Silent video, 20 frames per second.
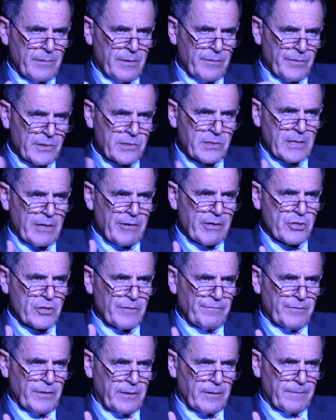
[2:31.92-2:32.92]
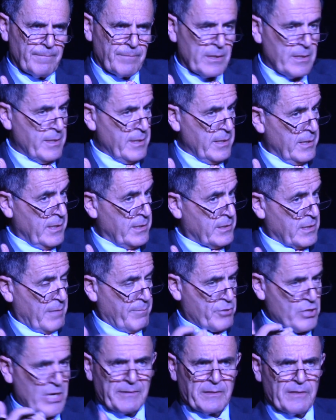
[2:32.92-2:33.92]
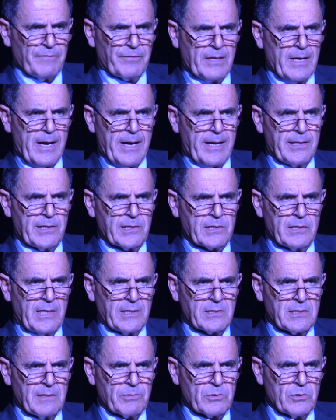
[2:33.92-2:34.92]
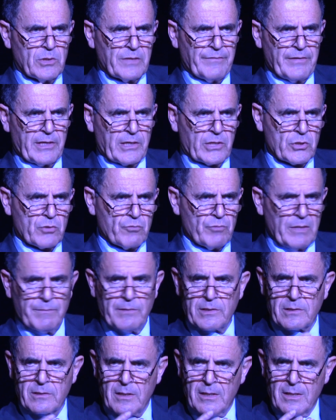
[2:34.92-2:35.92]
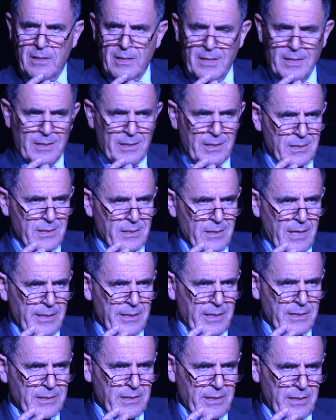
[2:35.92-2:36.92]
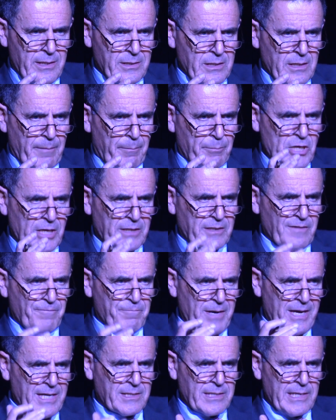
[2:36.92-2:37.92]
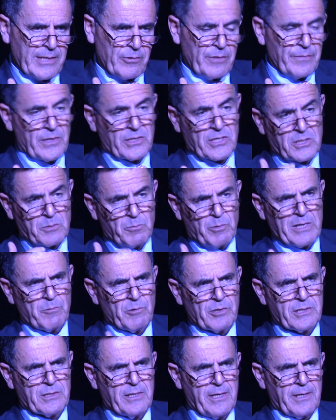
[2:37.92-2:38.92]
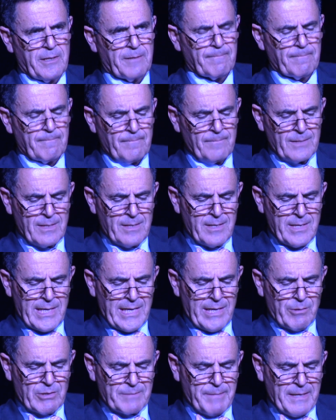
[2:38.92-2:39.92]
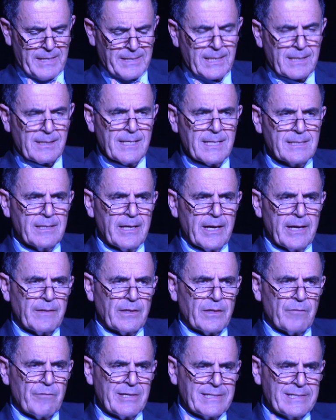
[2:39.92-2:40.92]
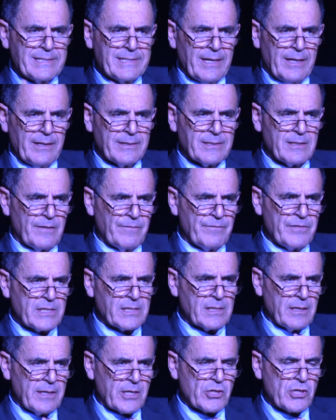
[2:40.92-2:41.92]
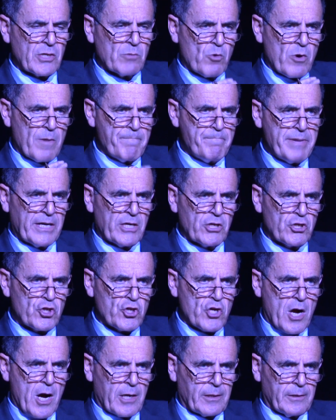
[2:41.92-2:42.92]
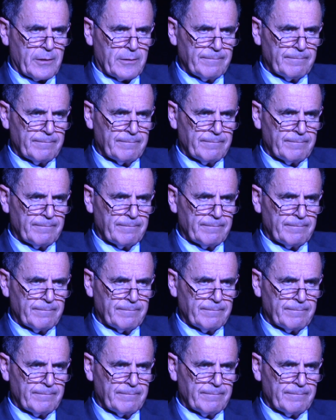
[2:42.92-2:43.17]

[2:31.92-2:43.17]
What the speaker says: This is Ari Shavit. He's an objective guy. He's not some sort of an extremist. He's an objective bystander, and this is what he was saying. He was basically saying that the results of this election were a big shock.